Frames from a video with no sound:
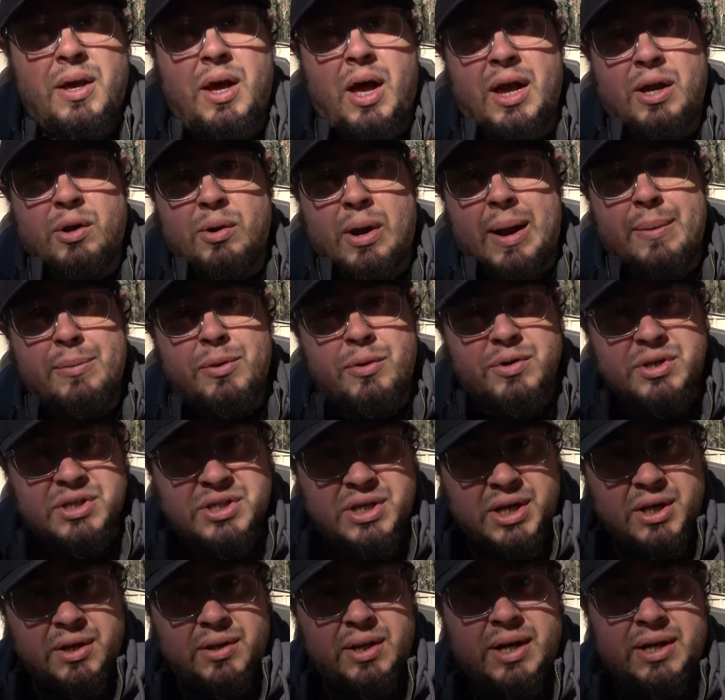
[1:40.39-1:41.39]
I grab the
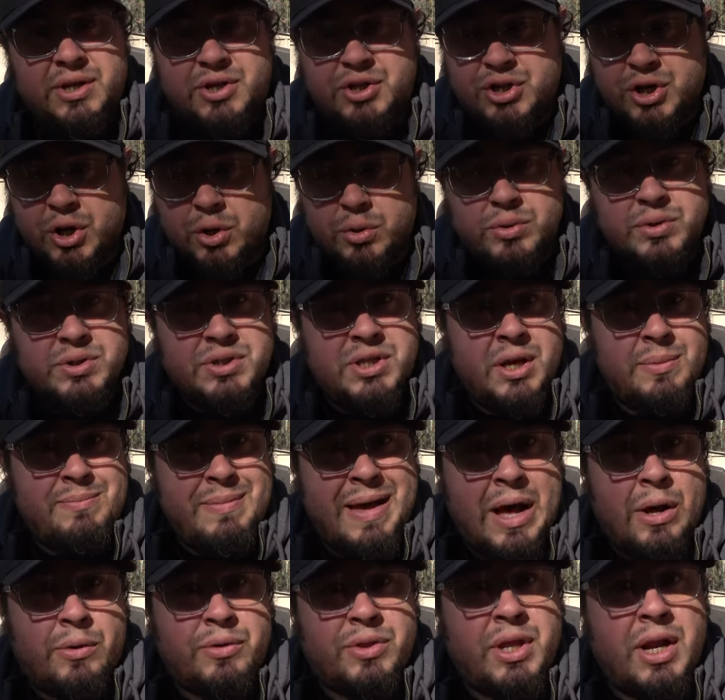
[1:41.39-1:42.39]
receipt, it shows the
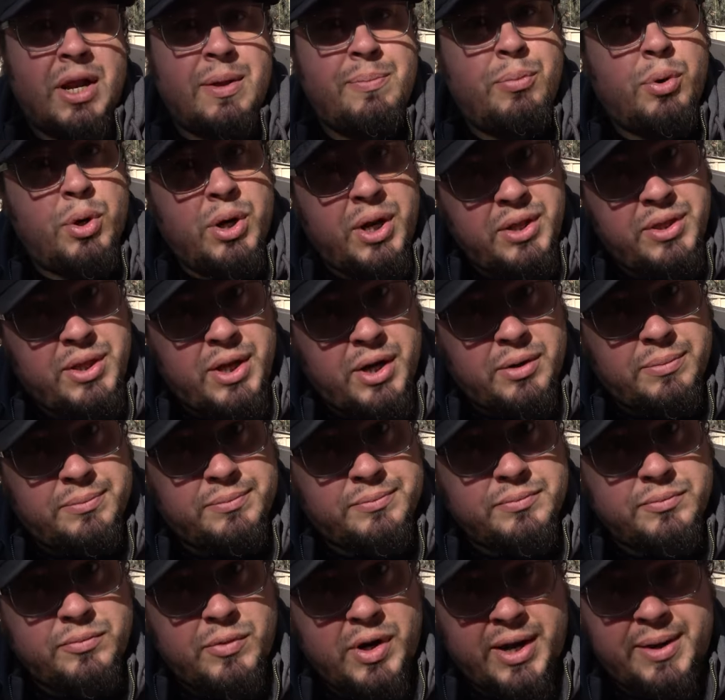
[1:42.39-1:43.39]
amount that I put in there,
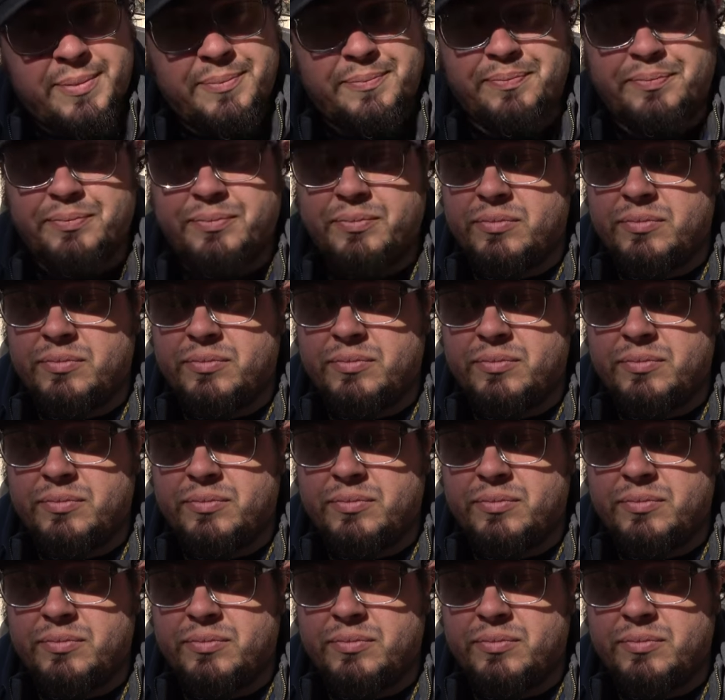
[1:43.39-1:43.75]
right?